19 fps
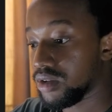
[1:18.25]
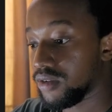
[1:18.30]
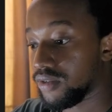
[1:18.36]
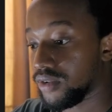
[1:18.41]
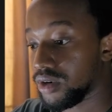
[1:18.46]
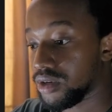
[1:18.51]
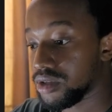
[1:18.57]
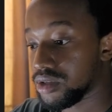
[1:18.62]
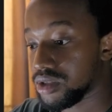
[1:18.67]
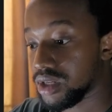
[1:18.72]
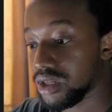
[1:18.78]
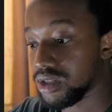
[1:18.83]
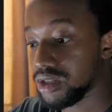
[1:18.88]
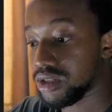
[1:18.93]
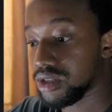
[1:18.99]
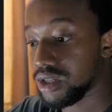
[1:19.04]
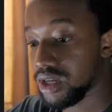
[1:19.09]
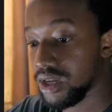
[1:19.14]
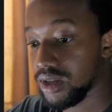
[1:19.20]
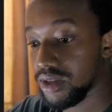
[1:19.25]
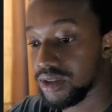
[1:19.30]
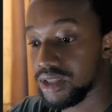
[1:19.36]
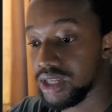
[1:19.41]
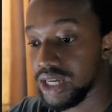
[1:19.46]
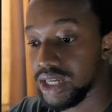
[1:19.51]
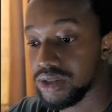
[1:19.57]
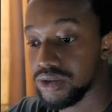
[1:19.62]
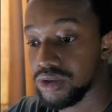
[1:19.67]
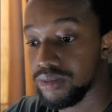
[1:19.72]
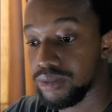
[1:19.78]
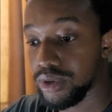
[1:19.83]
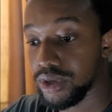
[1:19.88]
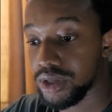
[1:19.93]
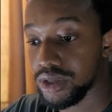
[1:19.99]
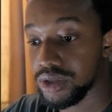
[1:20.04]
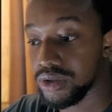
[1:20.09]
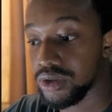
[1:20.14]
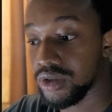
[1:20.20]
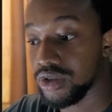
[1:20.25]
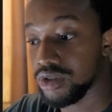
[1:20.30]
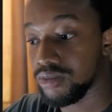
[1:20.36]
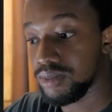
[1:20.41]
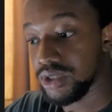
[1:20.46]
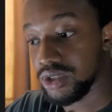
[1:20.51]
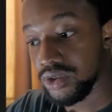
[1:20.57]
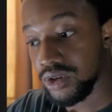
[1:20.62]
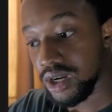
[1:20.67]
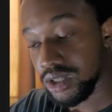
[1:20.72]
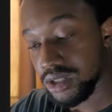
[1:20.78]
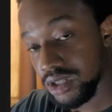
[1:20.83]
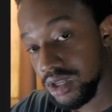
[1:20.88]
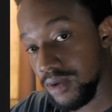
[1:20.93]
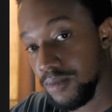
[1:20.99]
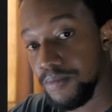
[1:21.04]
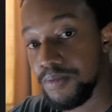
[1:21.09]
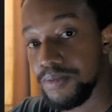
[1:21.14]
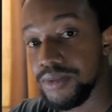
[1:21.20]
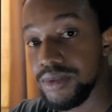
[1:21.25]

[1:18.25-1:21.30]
For instance, here the S3 bucket is going to be tracked here.